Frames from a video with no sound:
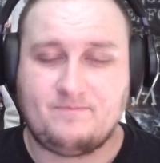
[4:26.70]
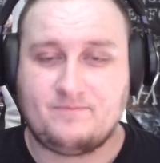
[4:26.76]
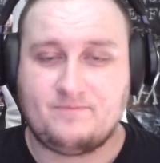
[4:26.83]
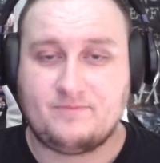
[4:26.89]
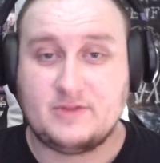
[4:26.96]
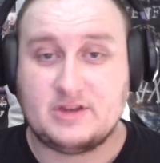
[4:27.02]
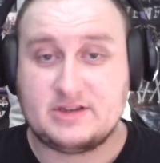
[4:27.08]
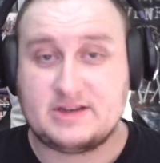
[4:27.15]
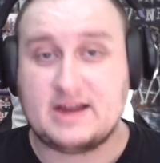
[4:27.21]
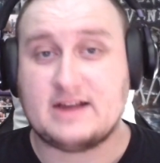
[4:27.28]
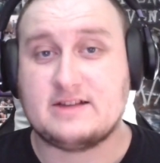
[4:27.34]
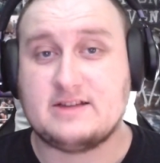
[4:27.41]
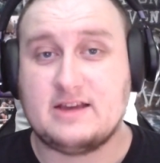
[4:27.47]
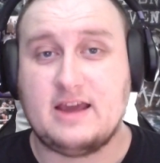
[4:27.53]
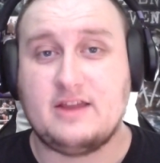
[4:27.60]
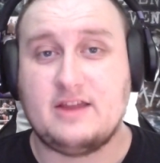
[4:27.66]

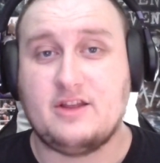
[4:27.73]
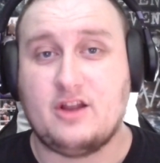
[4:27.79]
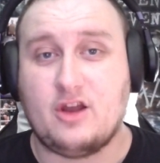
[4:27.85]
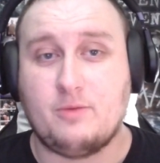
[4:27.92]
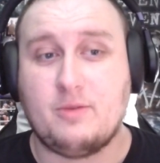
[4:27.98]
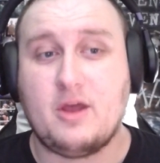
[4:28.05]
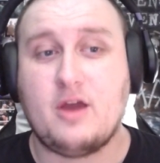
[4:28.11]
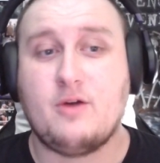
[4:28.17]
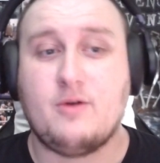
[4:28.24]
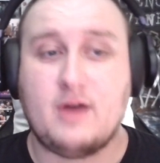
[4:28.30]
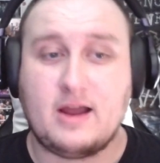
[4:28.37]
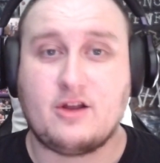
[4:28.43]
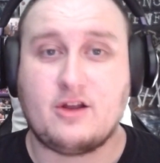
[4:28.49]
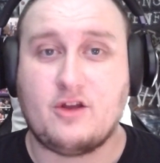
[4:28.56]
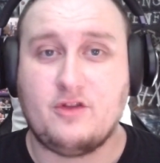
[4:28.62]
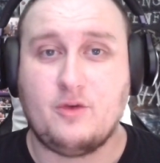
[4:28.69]
Stacks hit the low blow and
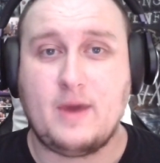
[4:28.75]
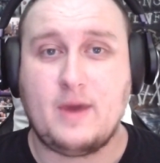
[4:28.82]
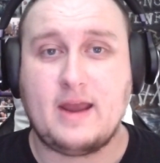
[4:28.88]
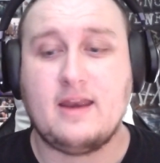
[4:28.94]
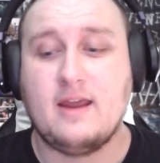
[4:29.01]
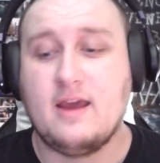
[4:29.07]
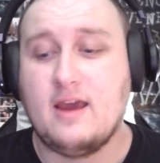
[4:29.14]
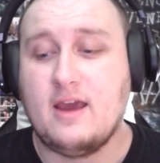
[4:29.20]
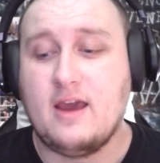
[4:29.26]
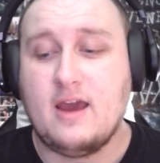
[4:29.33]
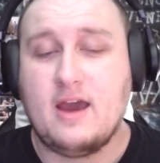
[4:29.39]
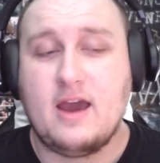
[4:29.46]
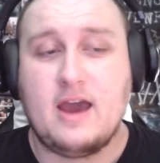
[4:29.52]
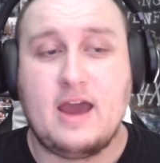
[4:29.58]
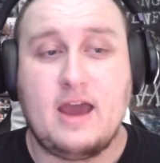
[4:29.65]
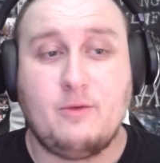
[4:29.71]
got the win.
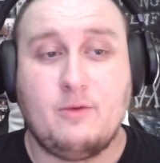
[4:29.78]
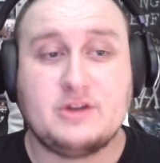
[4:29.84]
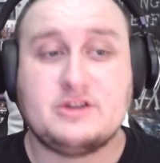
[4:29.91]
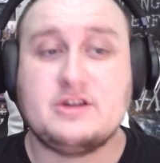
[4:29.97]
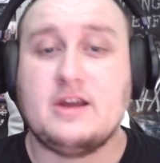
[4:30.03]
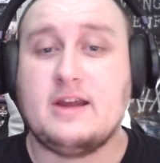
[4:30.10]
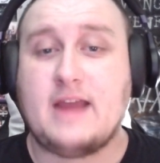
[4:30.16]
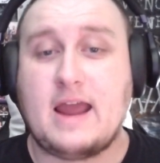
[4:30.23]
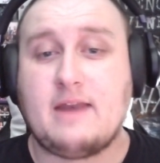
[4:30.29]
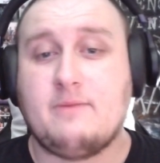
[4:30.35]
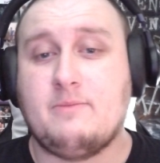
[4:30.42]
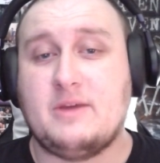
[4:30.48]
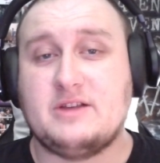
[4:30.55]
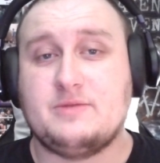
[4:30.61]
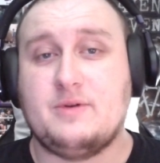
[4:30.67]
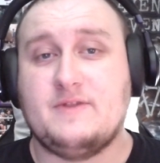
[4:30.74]
Which, again,
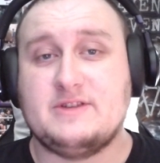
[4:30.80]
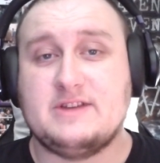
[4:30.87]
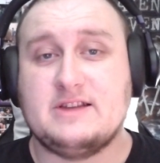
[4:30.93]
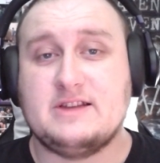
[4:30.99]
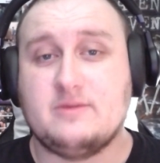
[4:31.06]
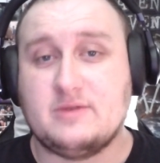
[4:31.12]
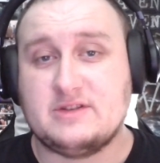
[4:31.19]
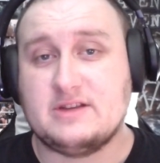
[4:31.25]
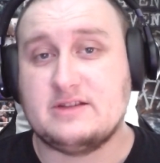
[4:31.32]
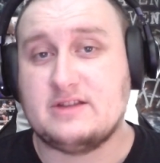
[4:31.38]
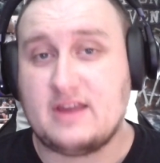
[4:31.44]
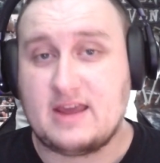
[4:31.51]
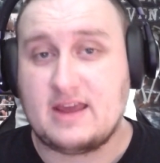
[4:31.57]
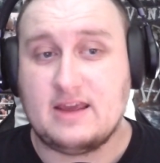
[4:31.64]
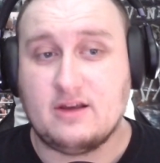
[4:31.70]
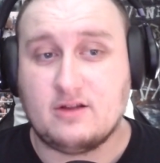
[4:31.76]
makes perfect sense to me. So that the
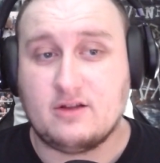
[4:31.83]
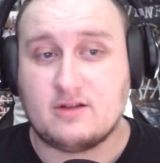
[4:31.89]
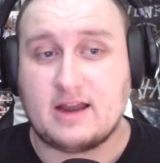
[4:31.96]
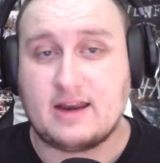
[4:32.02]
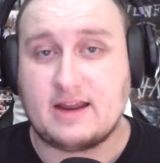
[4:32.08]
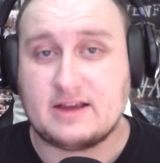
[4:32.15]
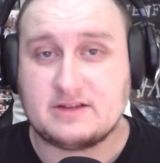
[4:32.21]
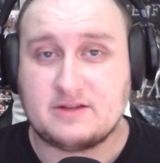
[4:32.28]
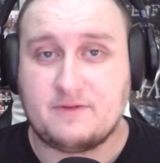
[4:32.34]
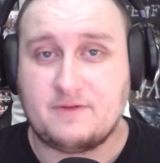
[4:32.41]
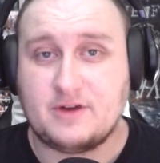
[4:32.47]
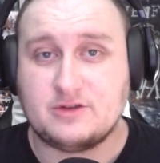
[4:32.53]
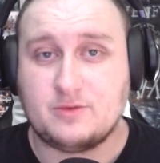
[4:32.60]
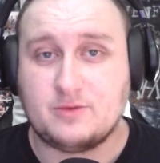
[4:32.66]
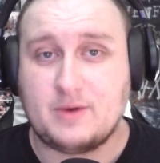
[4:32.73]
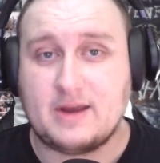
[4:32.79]
heel kind of gets the
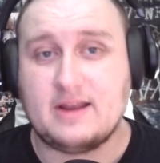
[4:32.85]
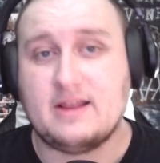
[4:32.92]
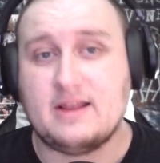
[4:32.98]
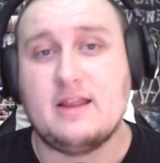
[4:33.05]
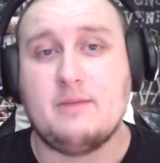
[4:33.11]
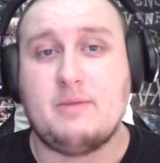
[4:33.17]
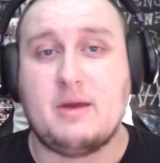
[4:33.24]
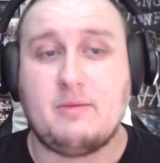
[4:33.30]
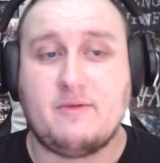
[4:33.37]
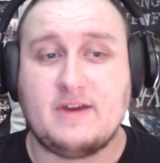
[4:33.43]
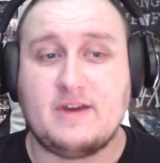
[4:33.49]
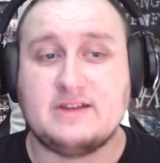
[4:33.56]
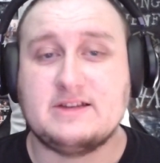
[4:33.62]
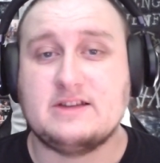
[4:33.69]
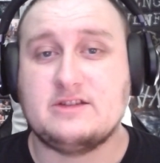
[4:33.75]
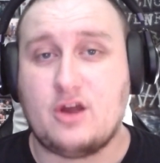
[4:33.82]
first win and then the babyface
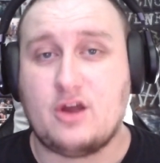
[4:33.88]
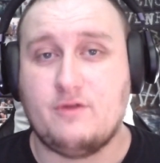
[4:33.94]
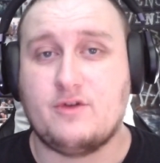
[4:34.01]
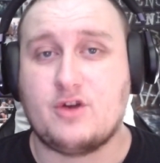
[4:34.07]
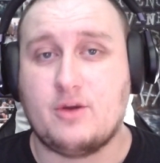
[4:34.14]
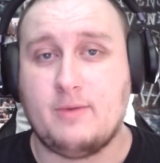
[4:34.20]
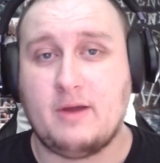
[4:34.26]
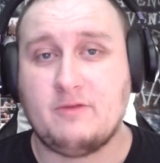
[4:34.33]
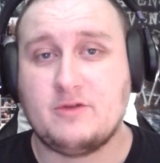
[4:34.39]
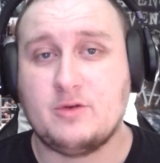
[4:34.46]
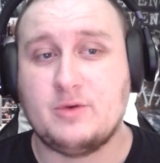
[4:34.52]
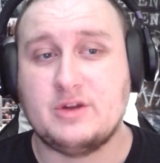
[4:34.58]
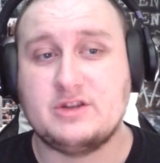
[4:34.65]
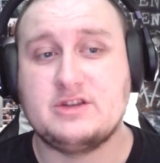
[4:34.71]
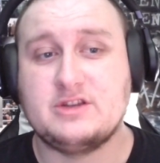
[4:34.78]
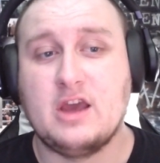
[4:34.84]
has to overcome
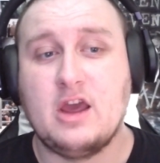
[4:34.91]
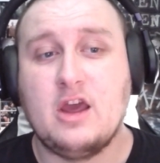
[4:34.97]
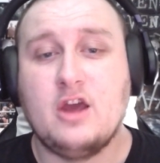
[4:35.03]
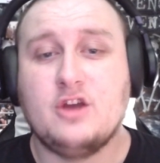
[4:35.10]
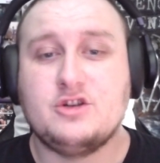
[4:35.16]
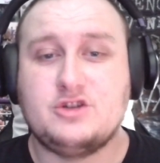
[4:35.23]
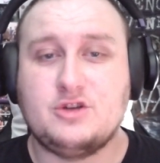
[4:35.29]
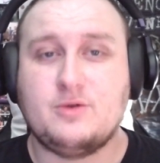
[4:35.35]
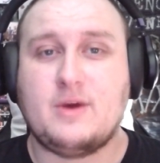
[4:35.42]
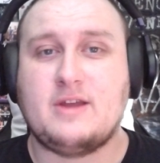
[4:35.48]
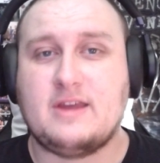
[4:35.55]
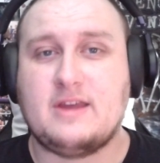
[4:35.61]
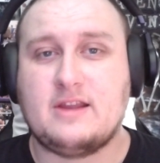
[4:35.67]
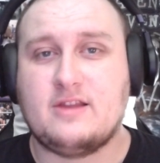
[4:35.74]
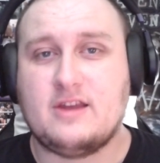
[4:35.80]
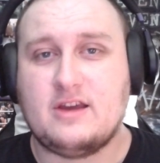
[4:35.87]
afterwards. Do I
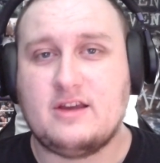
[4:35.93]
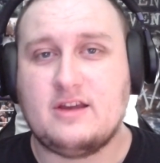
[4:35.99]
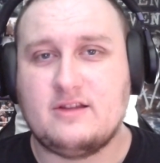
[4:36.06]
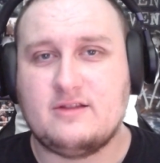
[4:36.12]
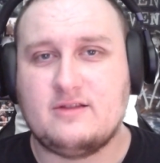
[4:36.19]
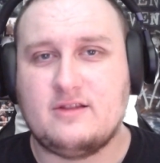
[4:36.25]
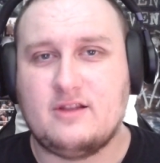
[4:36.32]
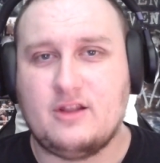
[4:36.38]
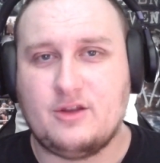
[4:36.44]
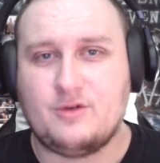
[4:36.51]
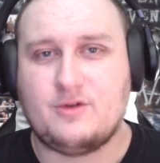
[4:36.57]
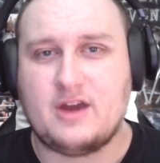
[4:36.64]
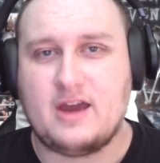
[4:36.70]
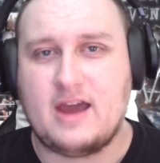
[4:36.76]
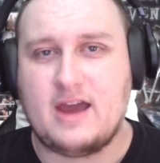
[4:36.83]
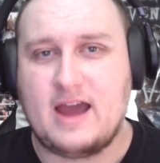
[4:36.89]
think that
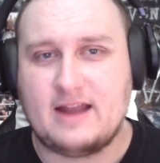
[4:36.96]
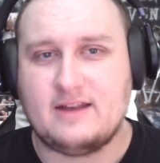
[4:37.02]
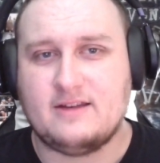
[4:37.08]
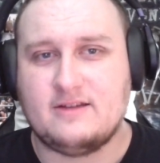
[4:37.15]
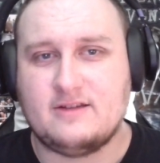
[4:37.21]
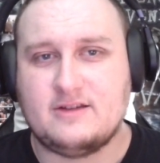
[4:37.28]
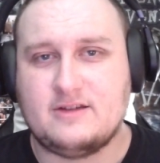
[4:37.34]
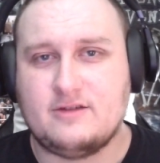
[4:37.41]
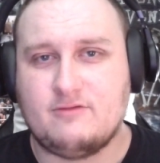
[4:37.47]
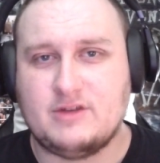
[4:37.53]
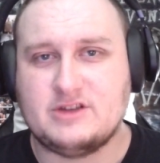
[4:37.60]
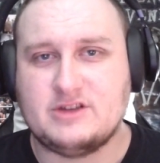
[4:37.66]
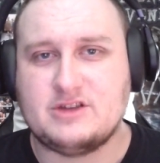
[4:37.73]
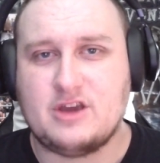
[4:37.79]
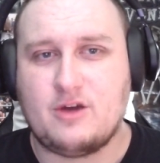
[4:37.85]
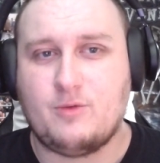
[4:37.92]
Luca and
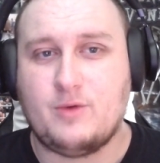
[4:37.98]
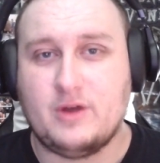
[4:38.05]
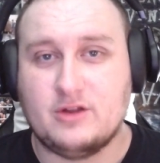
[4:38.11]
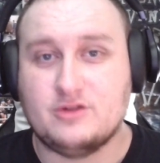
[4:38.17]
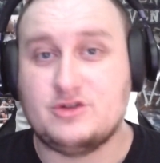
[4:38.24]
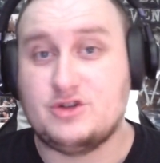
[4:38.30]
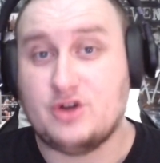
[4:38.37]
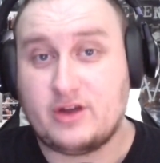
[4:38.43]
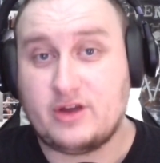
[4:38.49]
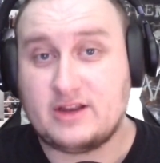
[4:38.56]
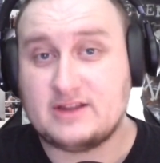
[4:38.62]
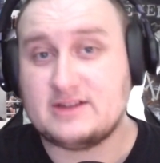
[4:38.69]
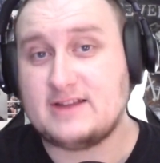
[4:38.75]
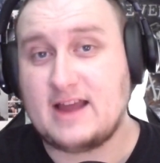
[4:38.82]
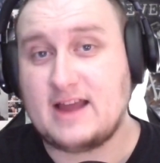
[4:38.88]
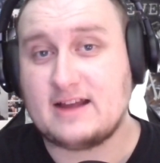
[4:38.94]
Rizzo will join
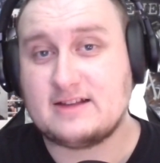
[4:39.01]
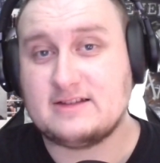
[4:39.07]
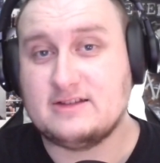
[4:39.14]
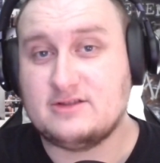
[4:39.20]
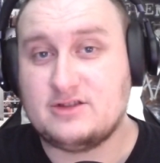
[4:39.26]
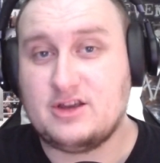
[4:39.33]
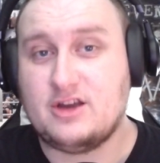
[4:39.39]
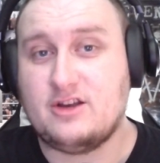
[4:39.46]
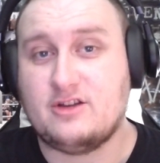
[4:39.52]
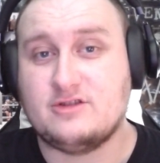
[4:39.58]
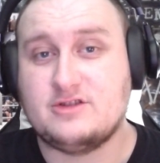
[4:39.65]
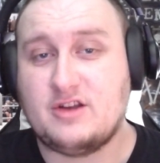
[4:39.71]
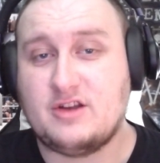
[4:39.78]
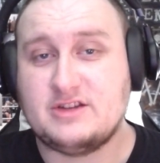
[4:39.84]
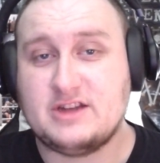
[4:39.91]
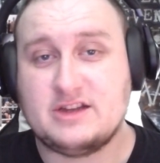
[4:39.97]
Stacks and turn on
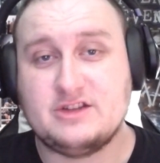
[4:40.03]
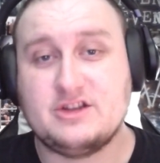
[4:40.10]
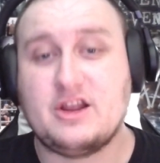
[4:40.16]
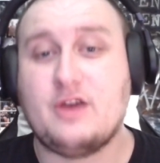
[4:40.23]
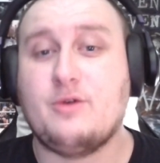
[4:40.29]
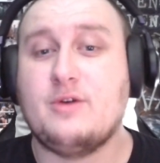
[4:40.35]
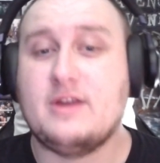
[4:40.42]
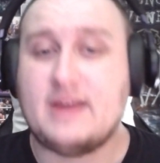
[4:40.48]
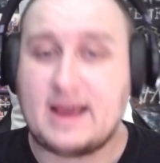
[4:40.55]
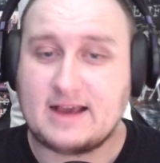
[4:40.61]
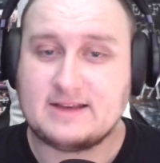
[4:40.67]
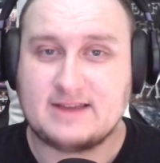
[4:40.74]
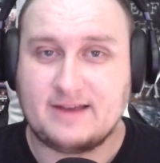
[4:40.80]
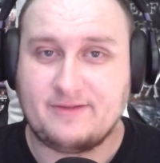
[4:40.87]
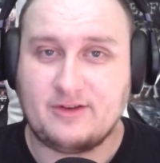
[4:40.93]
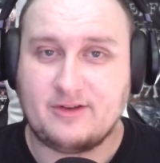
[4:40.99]
Tony D'Angelo? Yes,
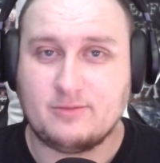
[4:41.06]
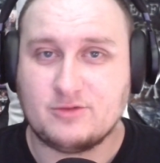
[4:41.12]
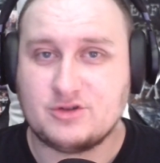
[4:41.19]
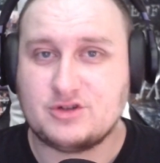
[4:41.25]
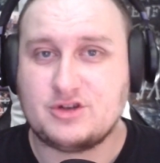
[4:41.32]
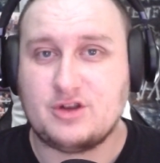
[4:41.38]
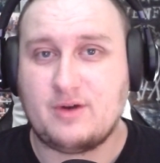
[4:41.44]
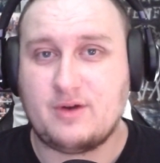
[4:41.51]
I very much do.